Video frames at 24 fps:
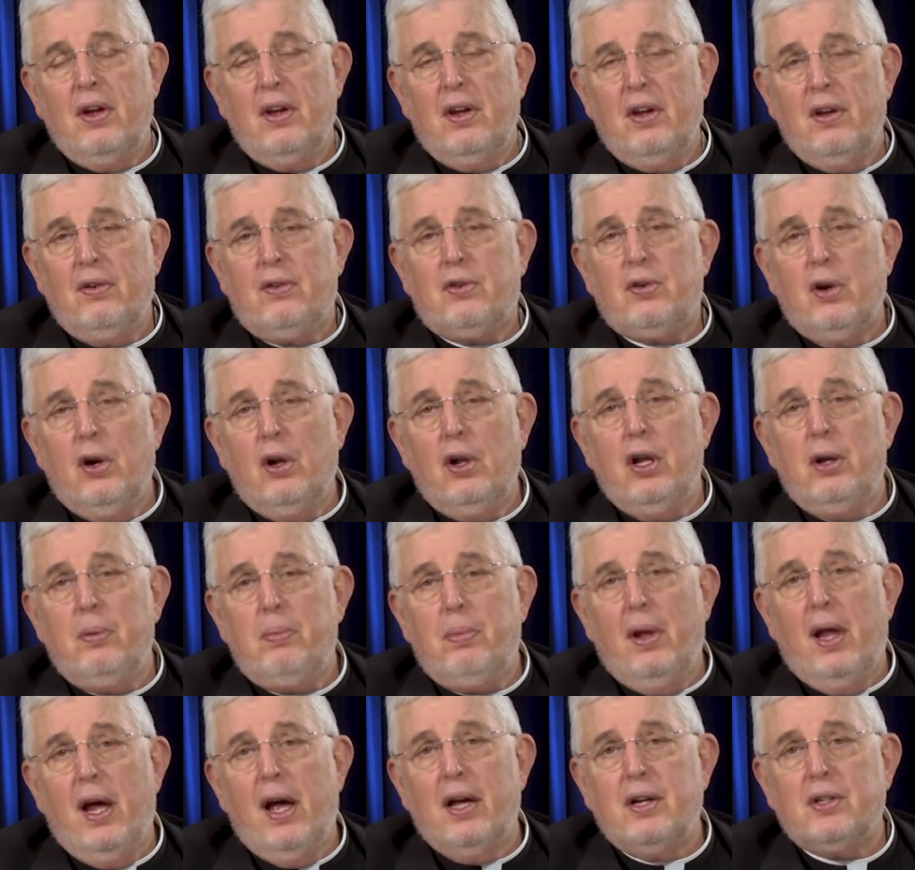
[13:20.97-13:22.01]
You're truly
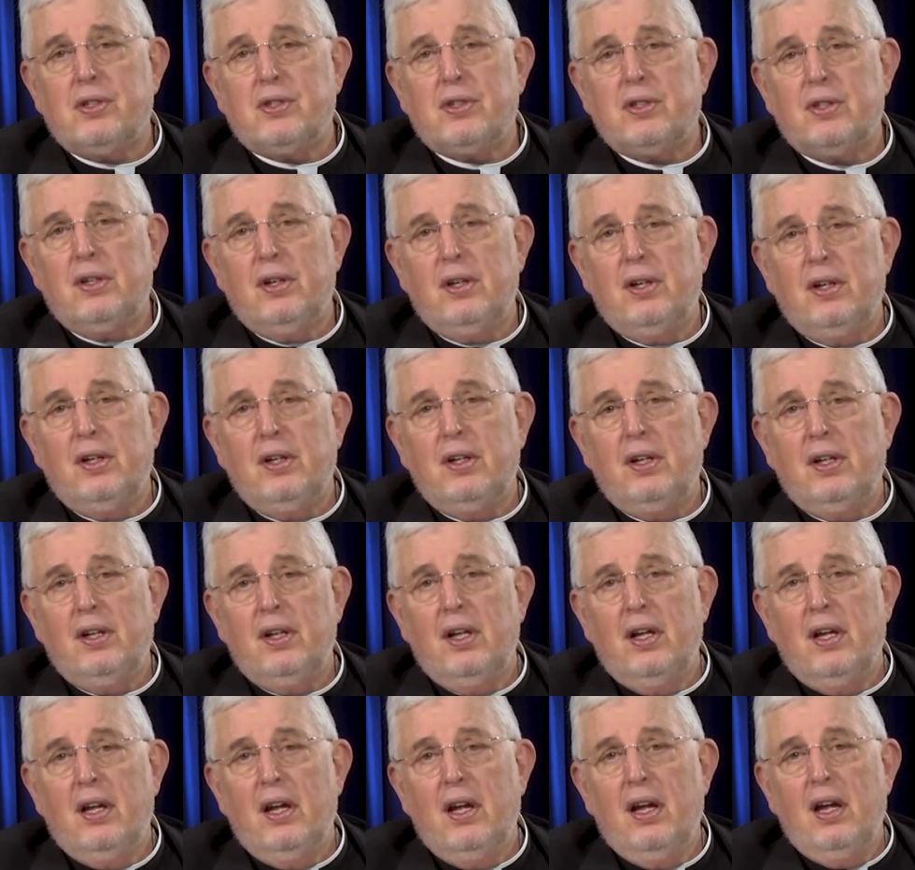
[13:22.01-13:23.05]
blessed.
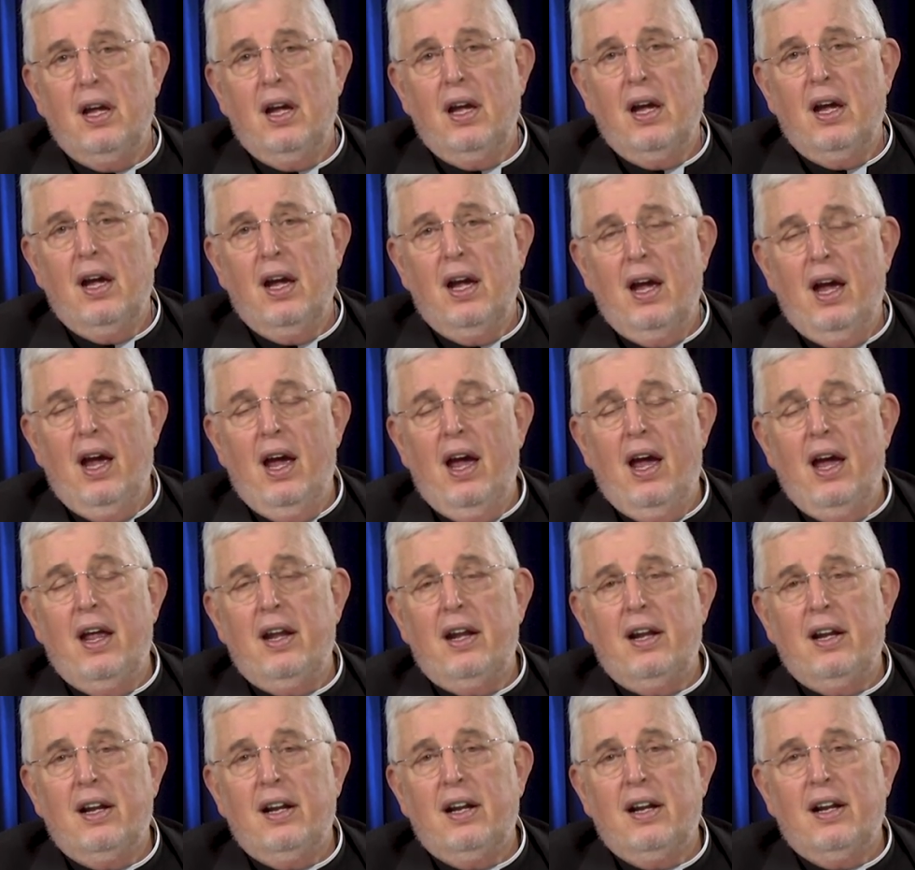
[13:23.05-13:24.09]

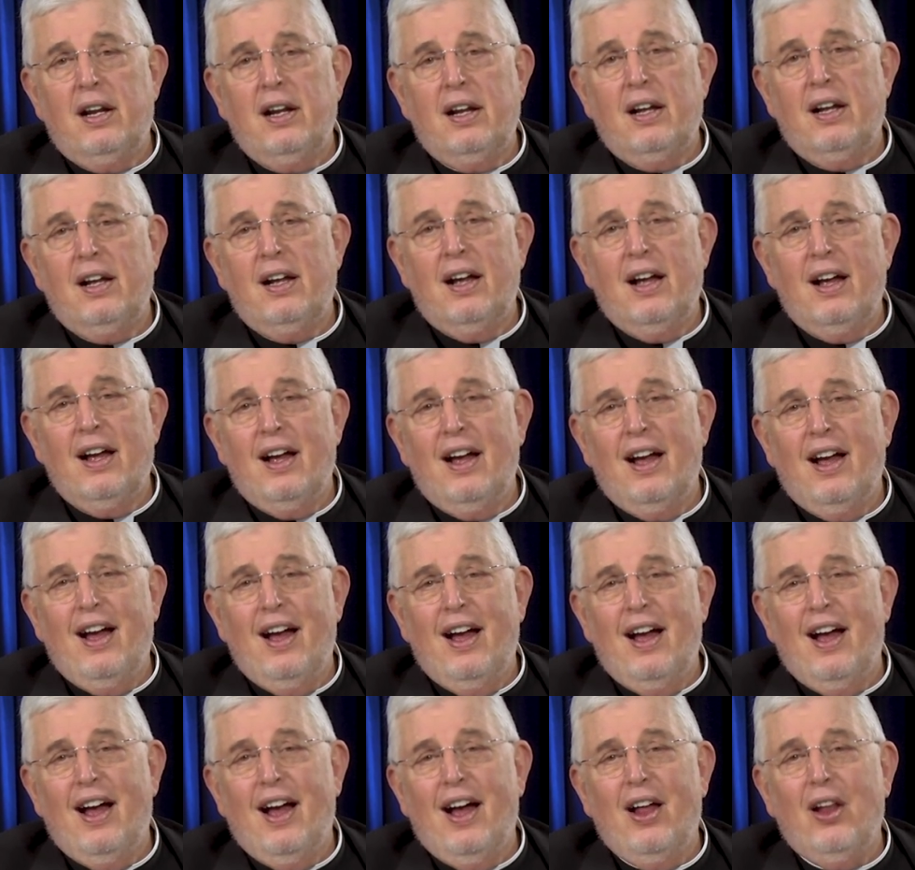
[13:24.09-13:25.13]
And
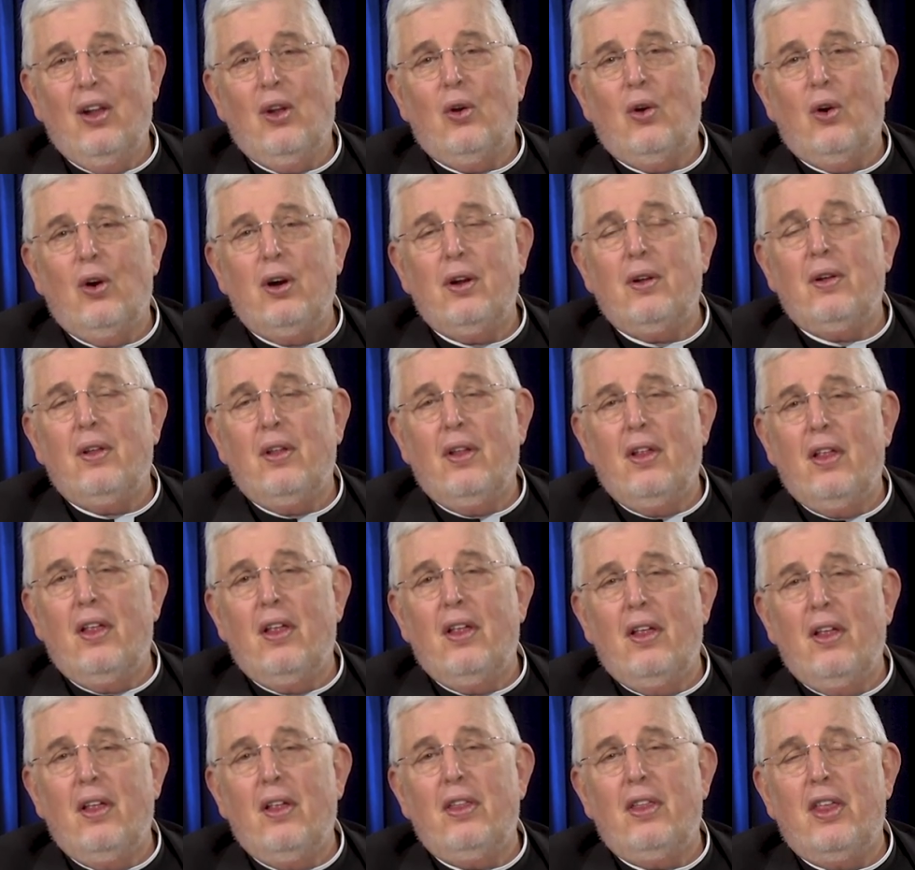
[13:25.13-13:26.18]
our Lord,
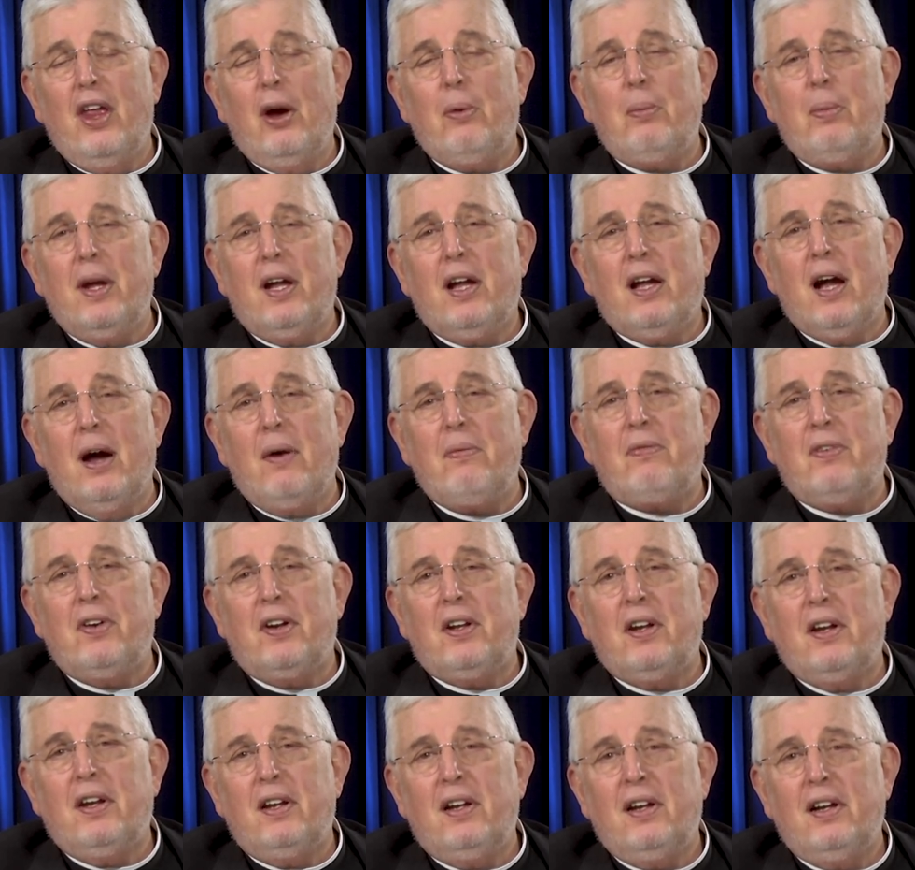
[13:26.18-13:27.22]
they'll be
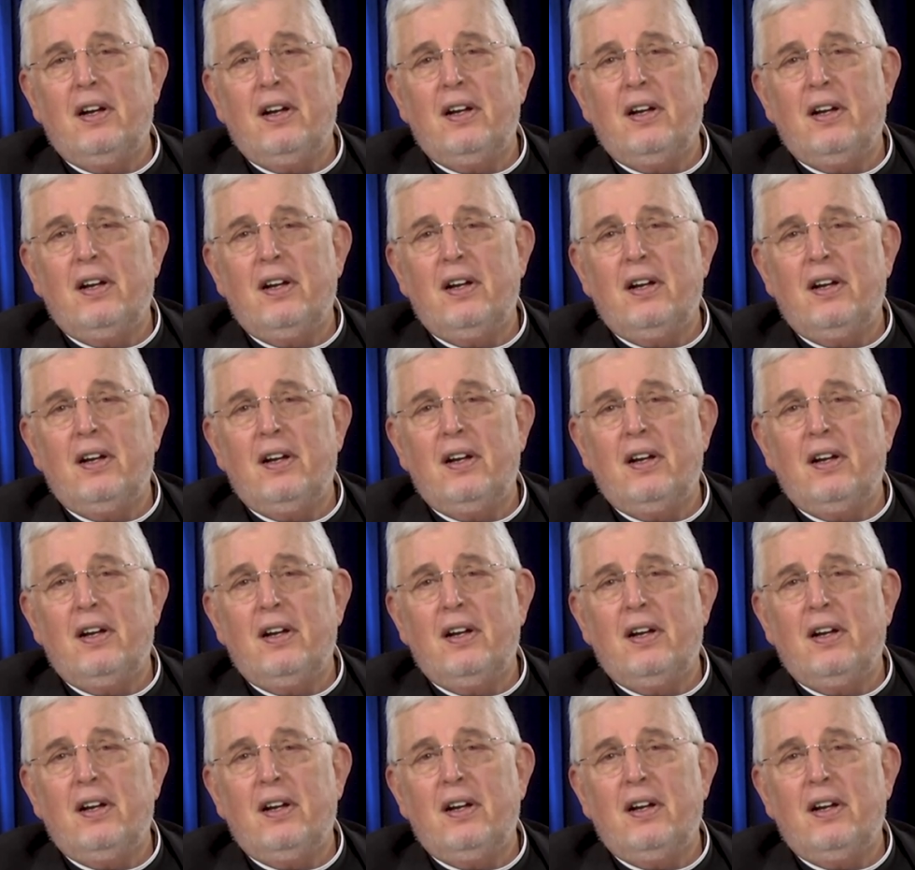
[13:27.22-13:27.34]
comforted.